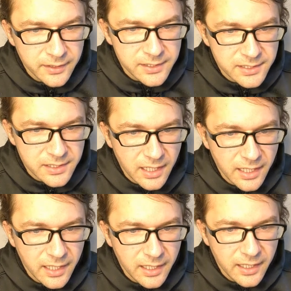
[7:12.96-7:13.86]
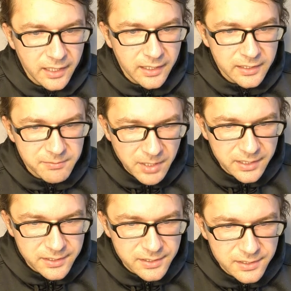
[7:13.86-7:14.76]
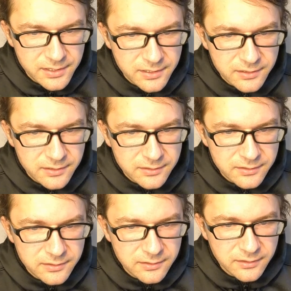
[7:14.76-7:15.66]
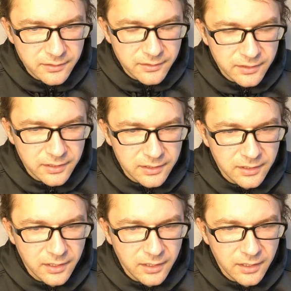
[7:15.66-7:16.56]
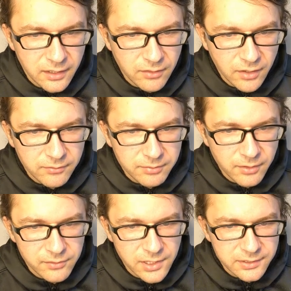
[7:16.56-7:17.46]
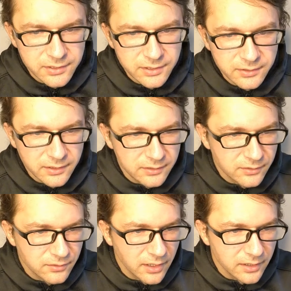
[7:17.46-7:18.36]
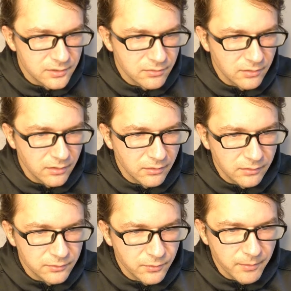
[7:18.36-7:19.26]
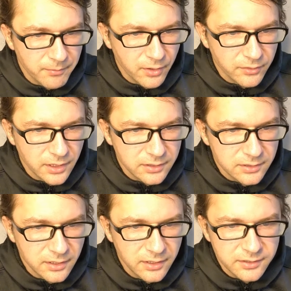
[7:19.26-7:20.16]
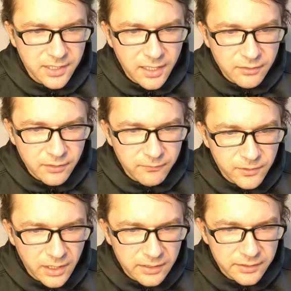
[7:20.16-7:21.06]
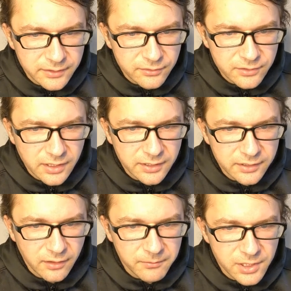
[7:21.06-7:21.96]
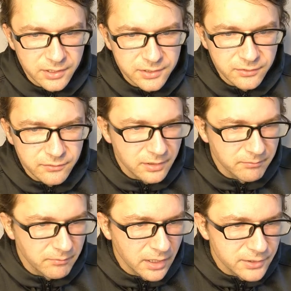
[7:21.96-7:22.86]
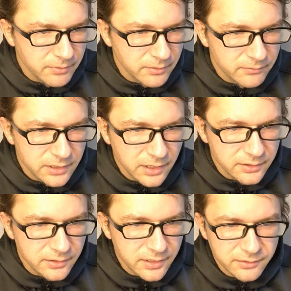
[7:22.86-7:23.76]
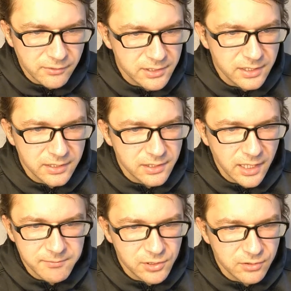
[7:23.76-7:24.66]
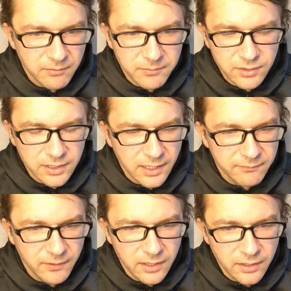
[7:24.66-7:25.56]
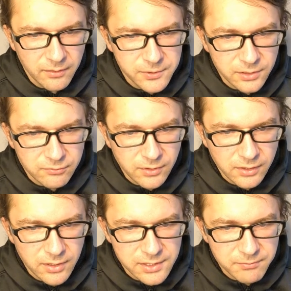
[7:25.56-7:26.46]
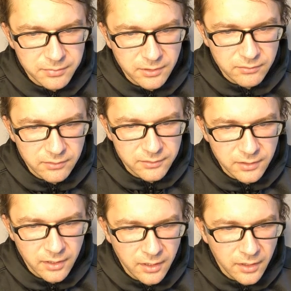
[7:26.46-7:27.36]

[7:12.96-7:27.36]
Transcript: This explains the OO projects that grind to a halt with a product, a tangle of real and utility objects using multiple redundant addressing schemes to communicate via object request brokers,